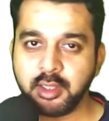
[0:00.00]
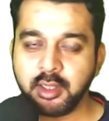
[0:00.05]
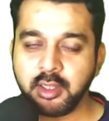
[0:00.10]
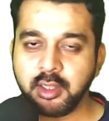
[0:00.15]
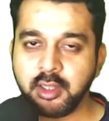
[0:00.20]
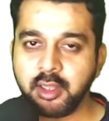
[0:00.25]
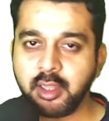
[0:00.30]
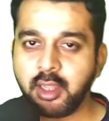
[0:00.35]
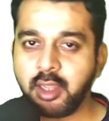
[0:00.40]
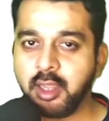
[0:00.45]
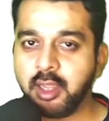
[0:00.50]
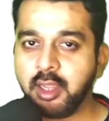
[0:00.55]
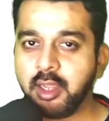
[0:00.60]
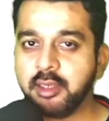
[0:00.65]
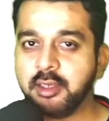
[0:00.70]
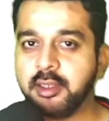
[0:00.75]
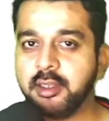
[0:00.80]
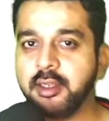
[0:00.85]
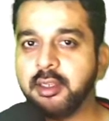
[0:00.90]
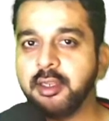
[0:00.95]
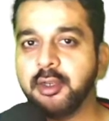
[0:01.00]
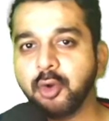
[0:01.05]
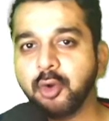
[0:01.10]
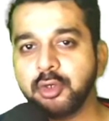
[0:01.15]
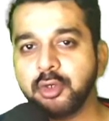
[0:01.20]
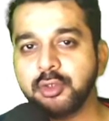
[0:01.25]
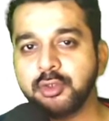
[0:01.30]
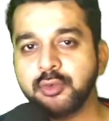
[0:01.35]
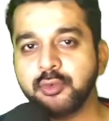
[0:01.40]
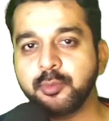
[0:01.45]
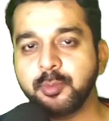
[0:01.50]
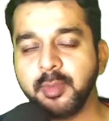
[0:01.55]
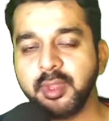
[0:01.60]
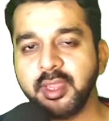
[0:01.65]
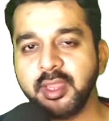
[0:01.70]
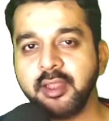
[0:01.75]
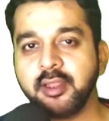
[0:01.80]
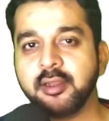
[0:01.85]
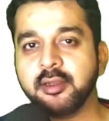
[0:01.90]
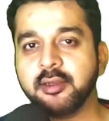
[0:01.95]
And in order to
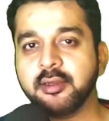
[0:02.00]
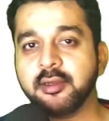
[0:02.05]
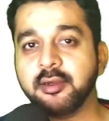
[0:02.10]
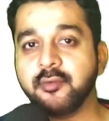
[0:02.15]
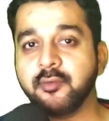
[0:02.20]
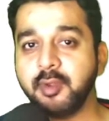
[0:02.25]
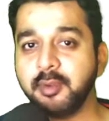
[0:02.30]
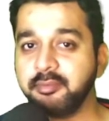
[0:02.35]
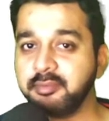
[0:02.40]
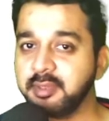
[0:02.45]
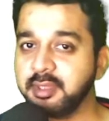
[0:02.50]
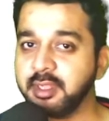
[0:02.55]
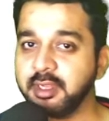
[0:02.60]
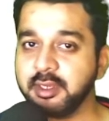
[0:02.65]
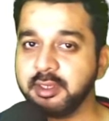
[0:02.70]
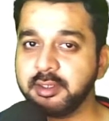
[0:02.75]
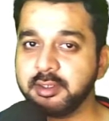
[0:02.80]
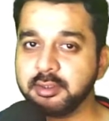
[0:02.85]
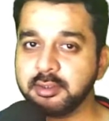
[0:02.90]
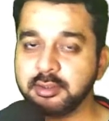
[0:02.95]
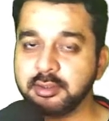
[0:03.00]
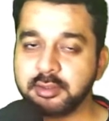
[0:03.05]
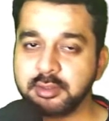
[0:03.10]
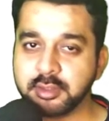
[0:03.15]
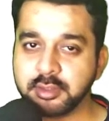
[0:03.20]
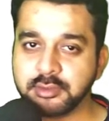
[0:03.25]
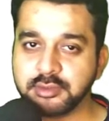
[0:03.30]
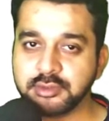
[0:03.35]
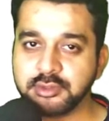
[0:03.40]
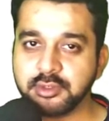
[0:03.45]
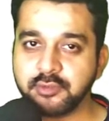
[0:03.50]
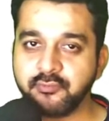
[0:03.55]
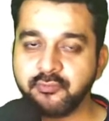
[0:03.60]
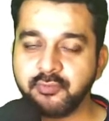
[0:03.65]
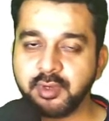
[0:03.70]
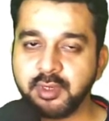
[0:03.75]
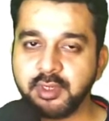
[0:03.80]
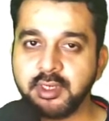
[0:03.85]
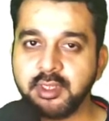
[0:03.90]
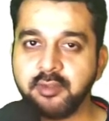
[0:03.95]
make a website search engine
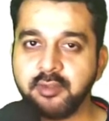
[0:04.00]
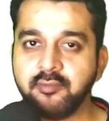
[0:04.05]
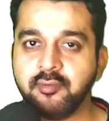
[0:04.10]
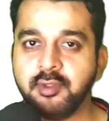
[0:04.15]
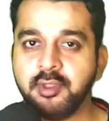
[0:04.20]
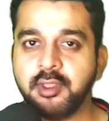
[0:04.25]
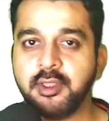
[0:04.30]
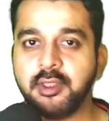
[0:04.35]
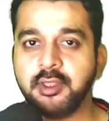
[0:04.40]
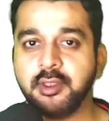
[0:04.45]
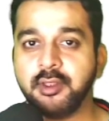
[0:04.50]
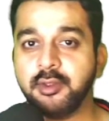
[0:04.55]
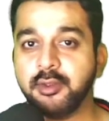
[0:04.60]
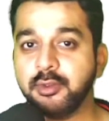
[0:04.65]
friendly, we